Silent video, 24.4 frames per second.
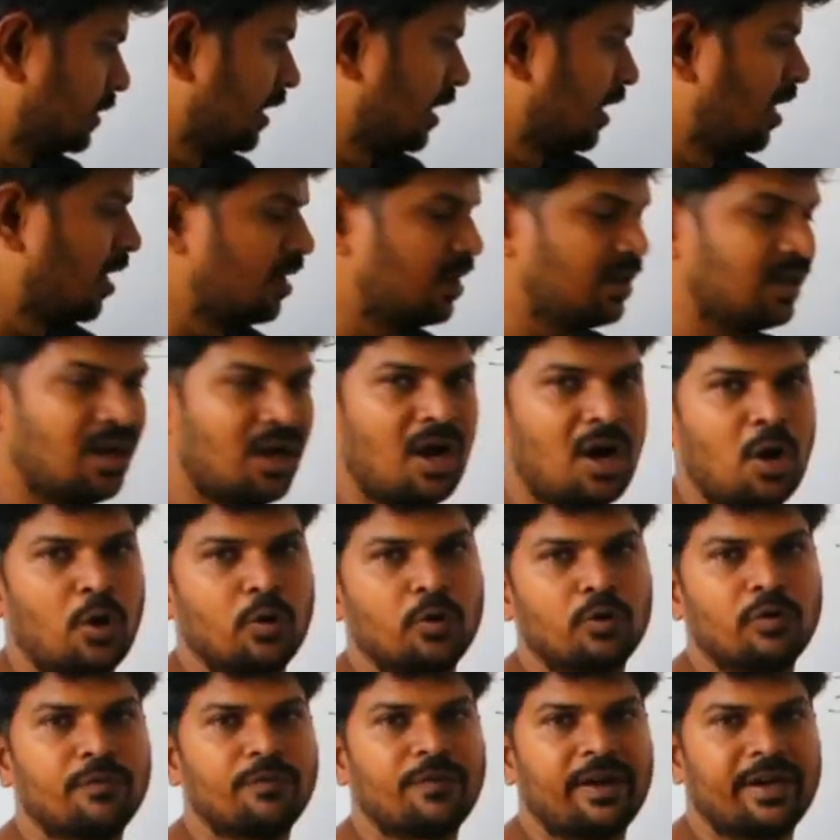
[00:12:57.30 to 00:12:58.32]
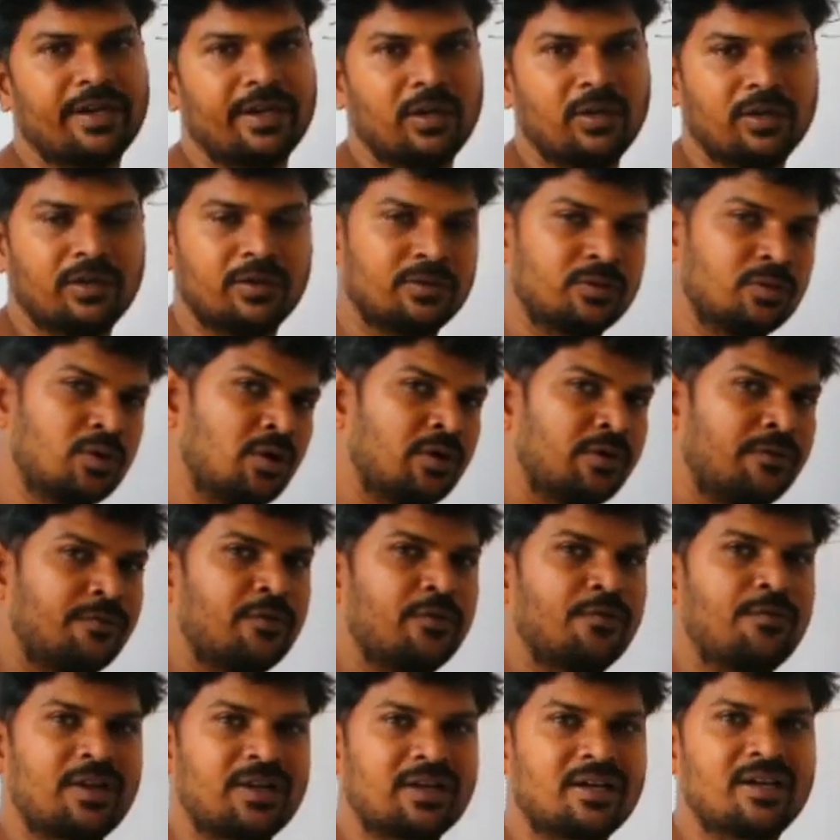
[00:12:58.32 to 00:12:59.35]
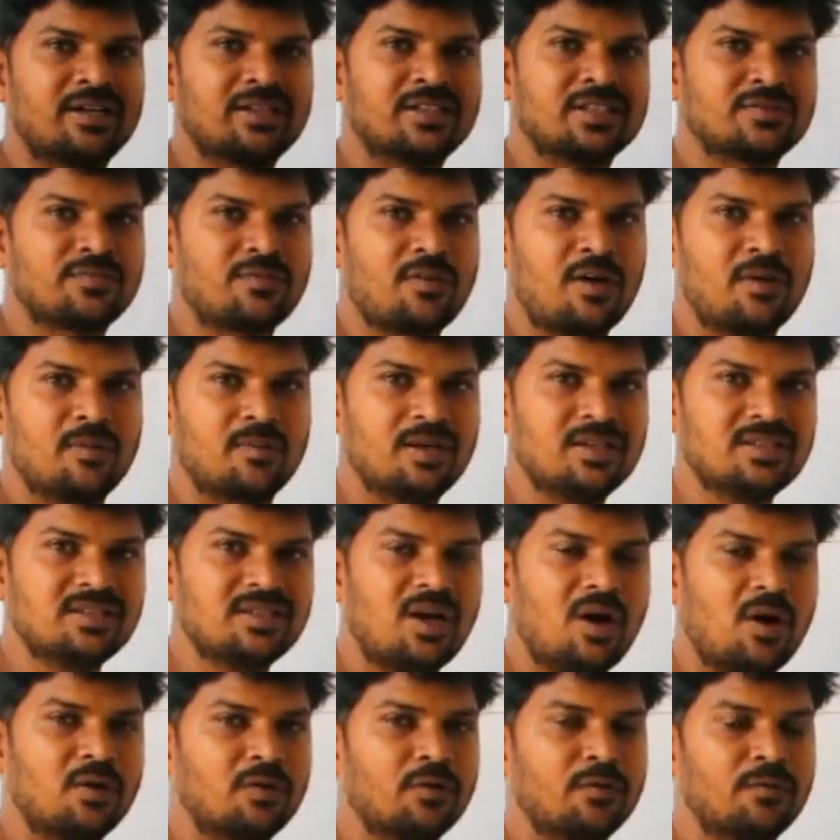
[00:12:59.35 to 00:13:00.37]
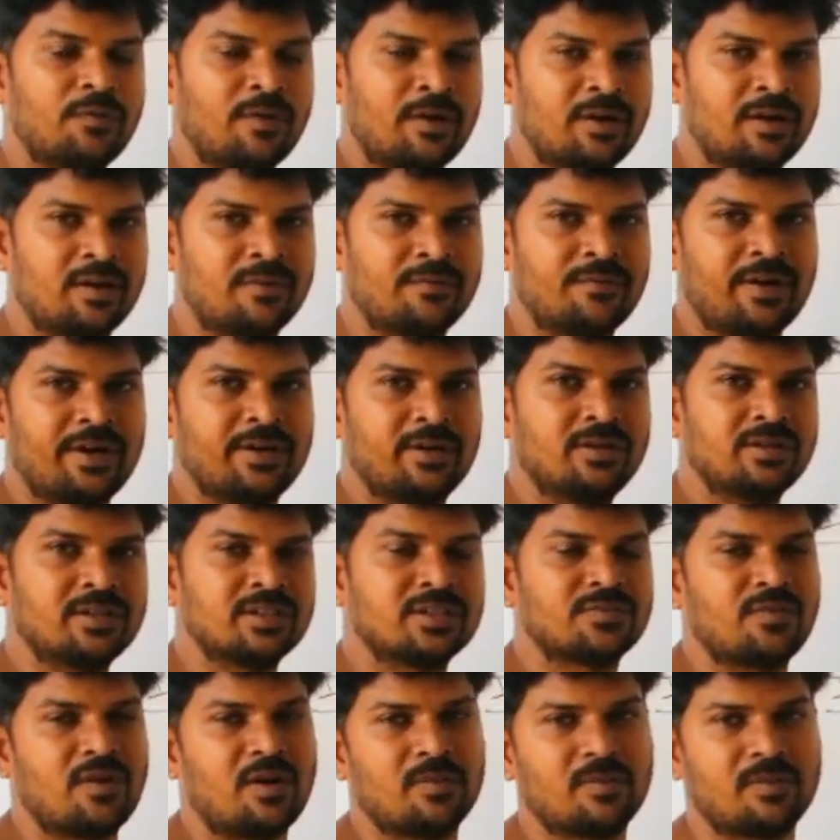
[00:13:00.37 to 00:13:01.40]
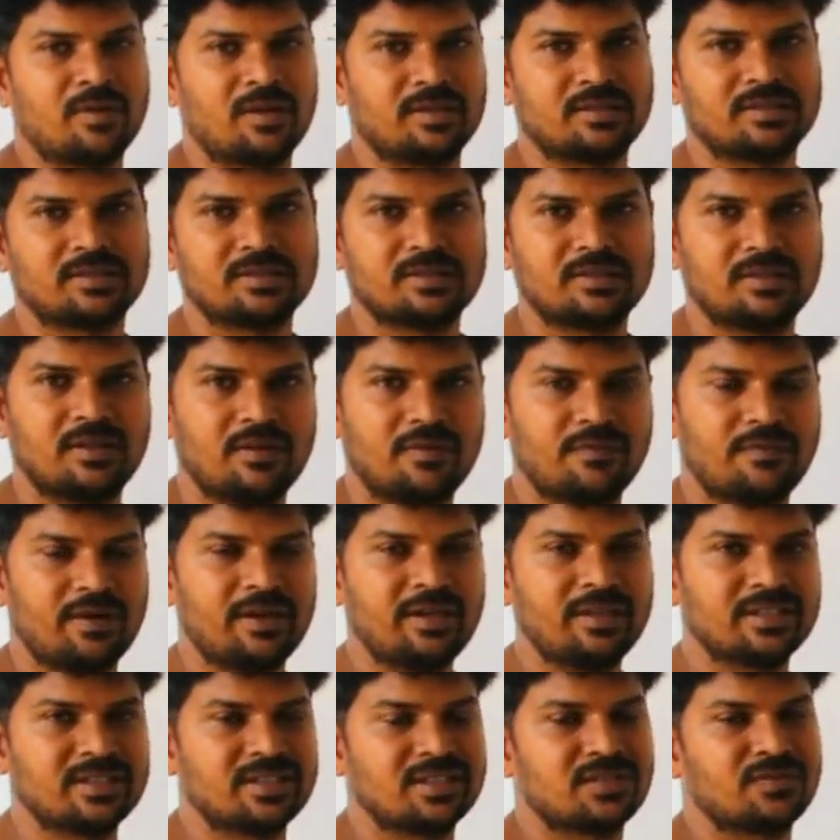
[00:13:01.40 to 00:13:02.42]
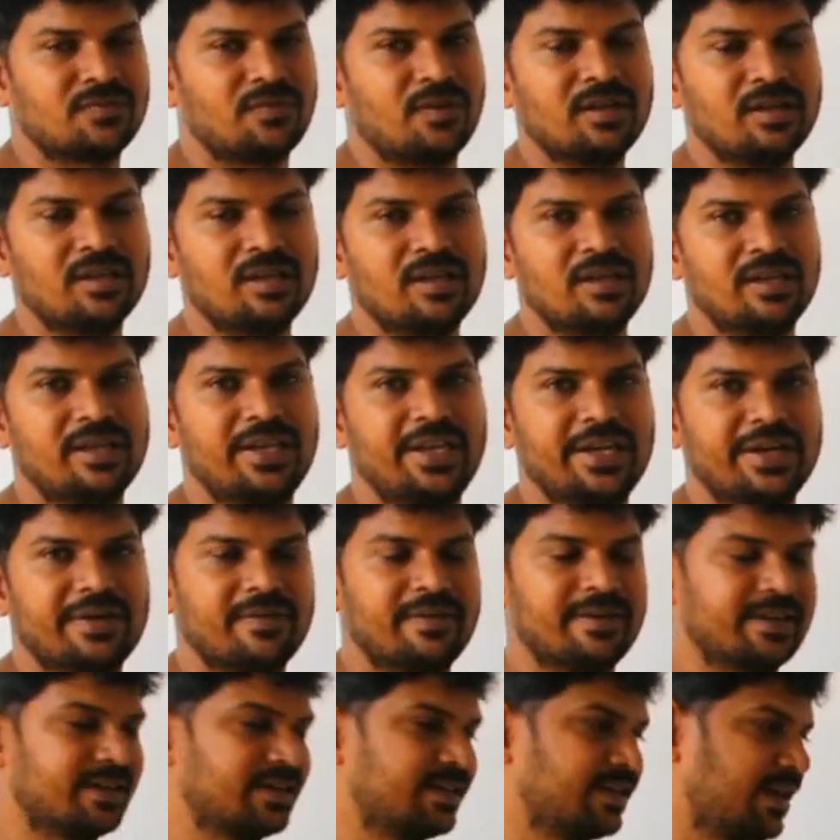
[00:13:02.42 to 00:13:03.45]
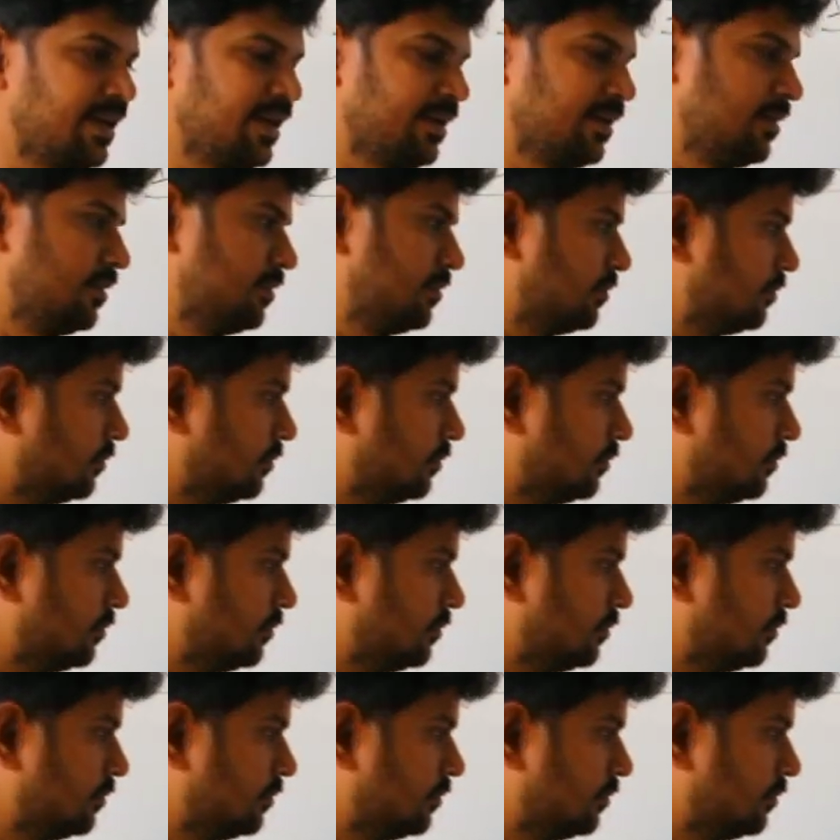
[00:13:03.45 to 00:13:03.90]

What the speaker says: learn how to find out. Though if you forgot these formulas, how to find out these formulas. Right? This is for equilateral triangle.